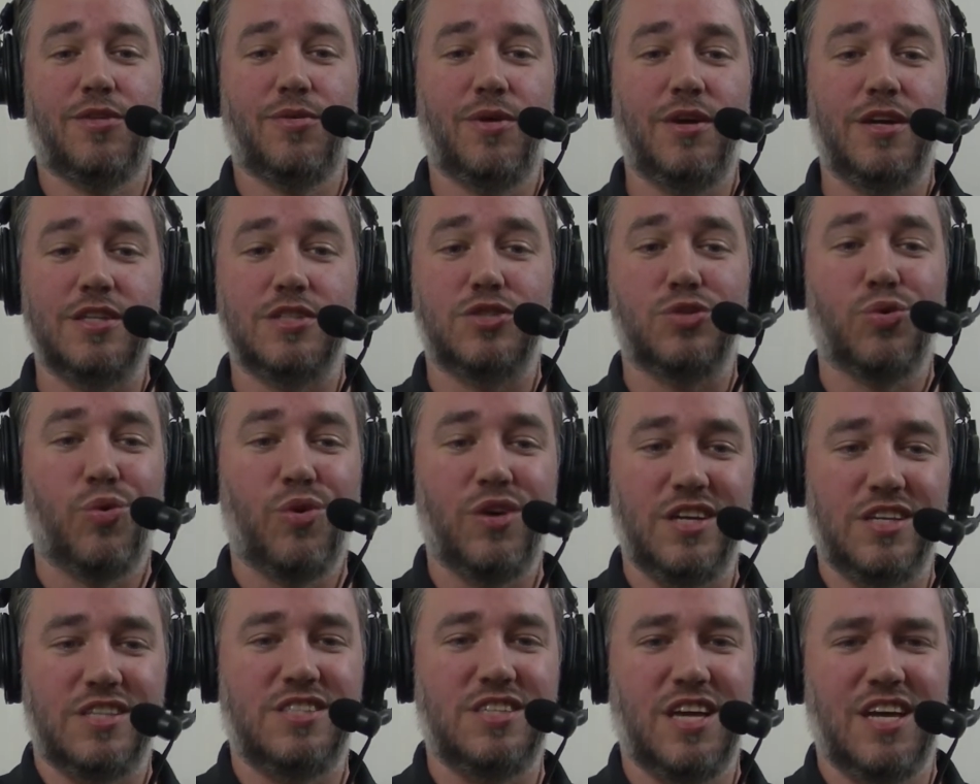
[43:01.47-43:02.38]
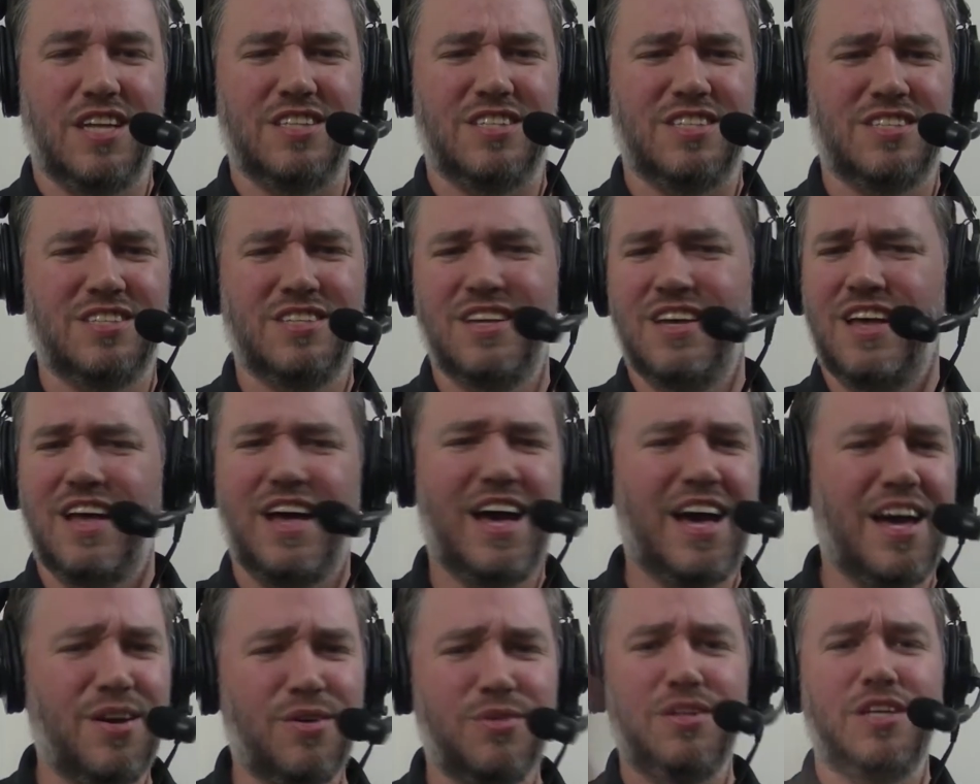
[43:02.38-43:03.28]
3 is 20 cents.
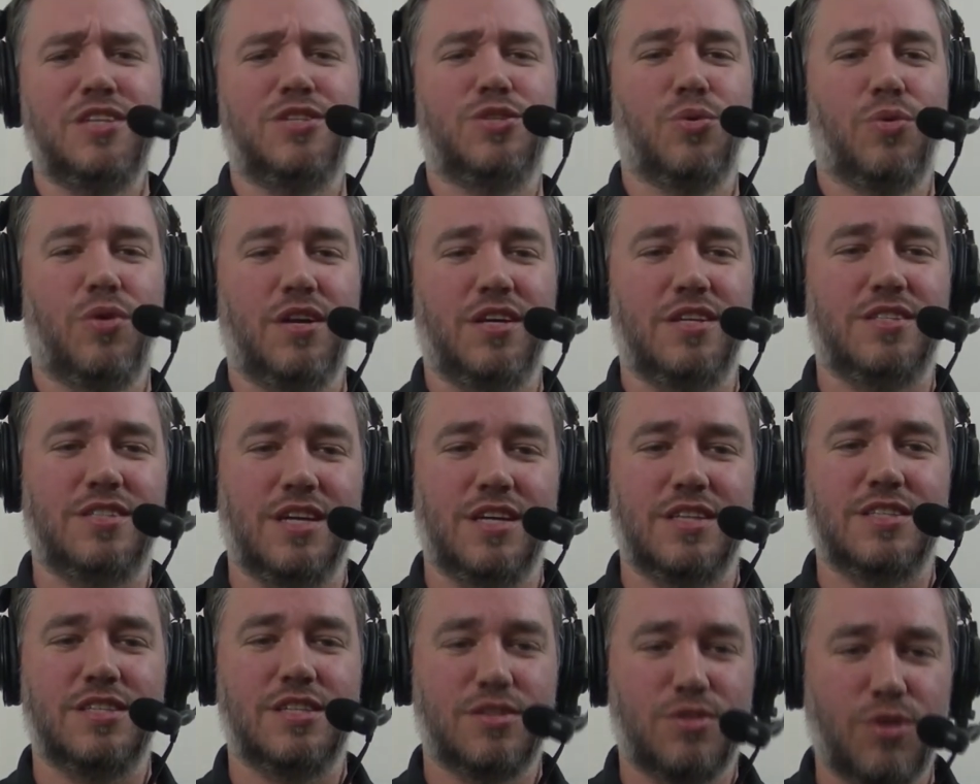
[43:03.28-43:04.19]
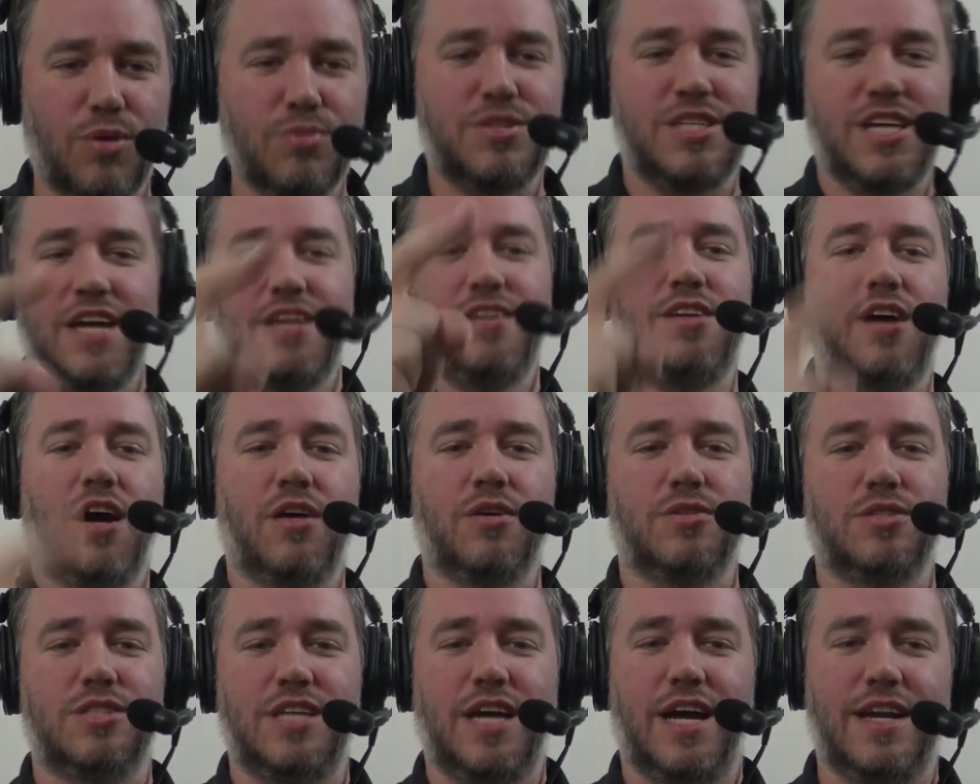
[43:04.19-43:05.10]
I don't need 20 cents. Throw
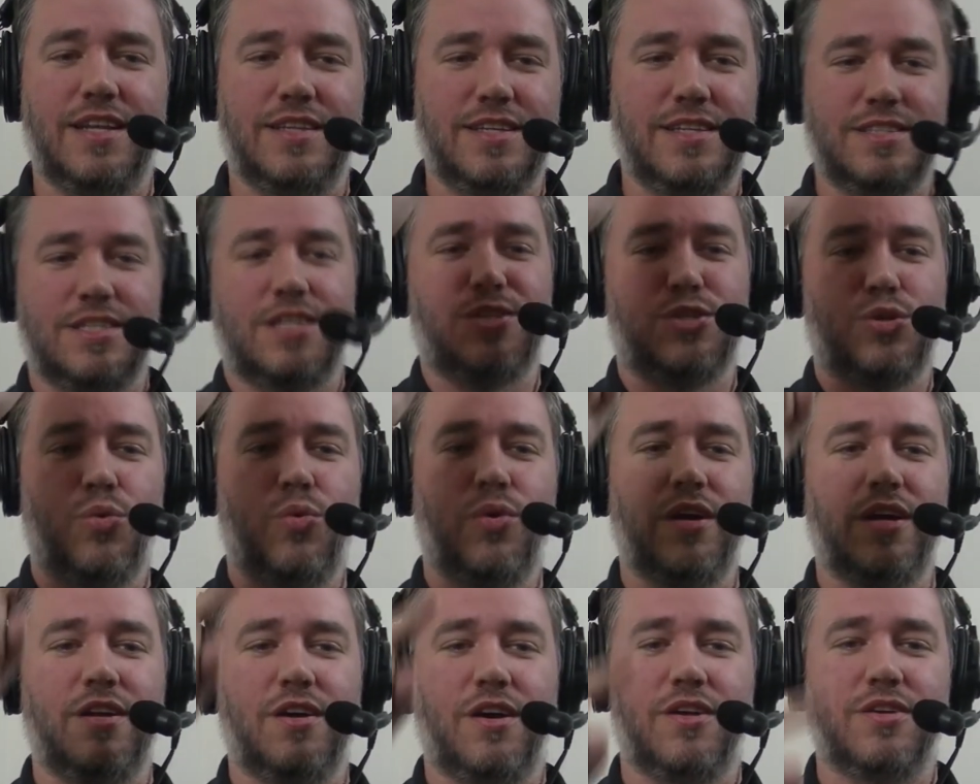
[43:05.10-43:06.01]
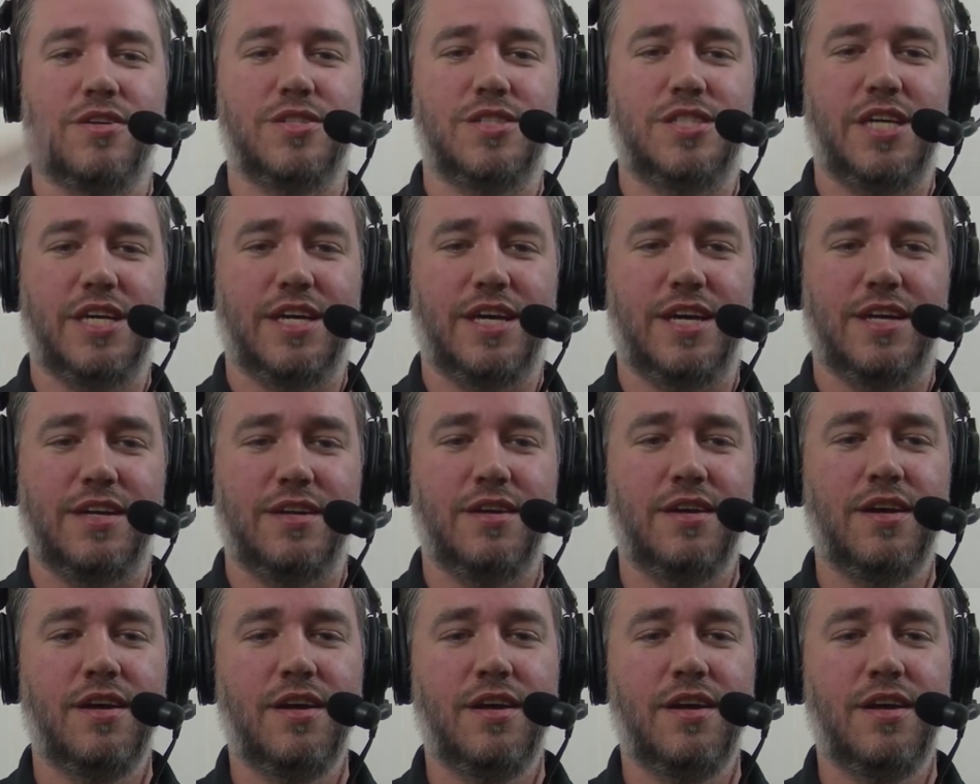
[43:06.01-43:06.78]
$10 at it. That's a $20 ticket.